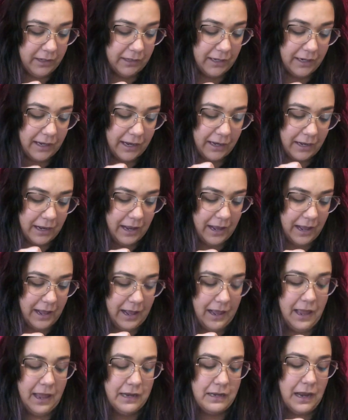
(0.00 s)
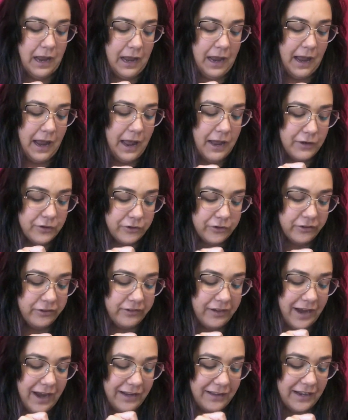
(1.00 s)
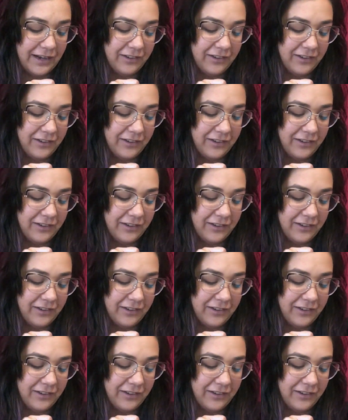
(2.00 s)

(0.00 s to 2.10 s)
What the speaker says: Like, I understand that